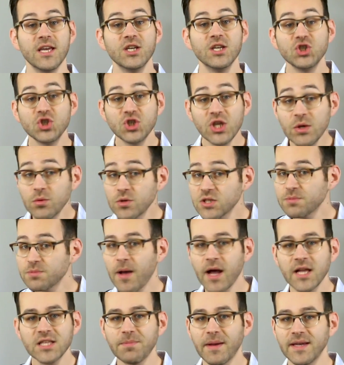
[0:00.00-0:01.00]
She
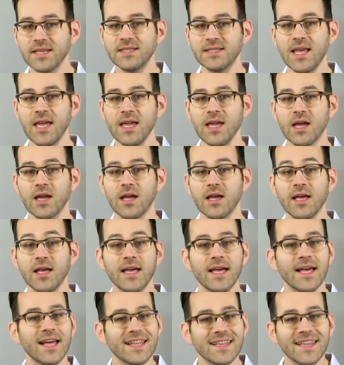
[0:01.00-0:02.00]
responds by saying,
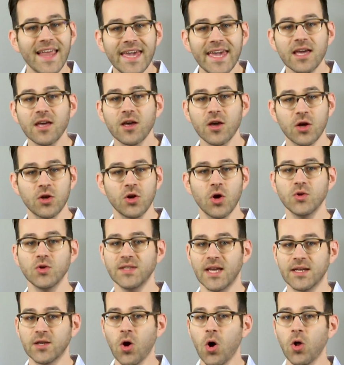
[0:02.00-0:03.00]
Lech
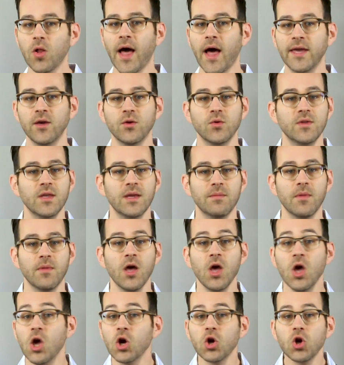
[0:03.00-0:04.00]
knos et kol haYehudim.
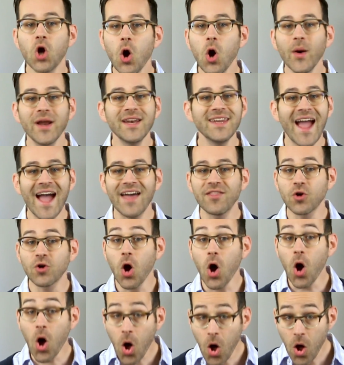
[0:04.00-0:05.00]
Go and
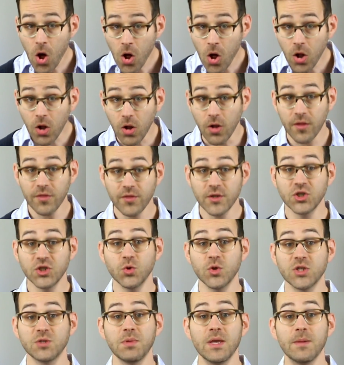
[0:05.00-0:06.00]
gather all the
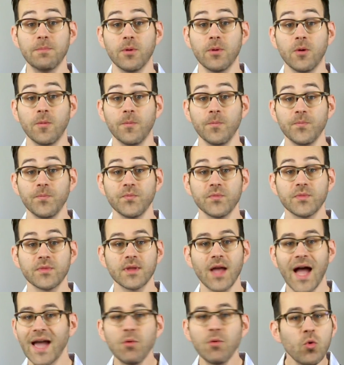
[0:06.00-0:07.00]
Jewish people.
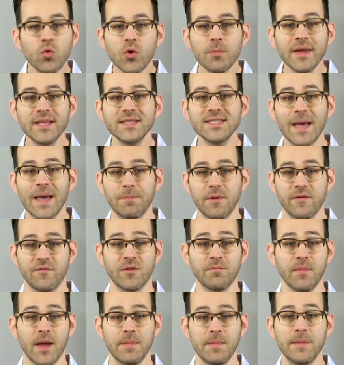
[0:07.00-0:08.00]
I won't remain separate
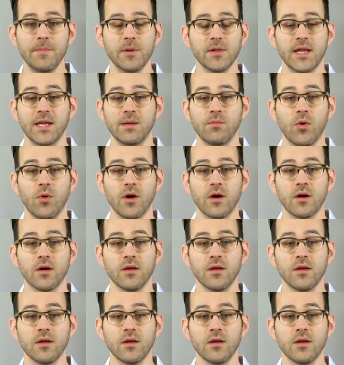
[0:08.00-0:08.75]
from my people anymore.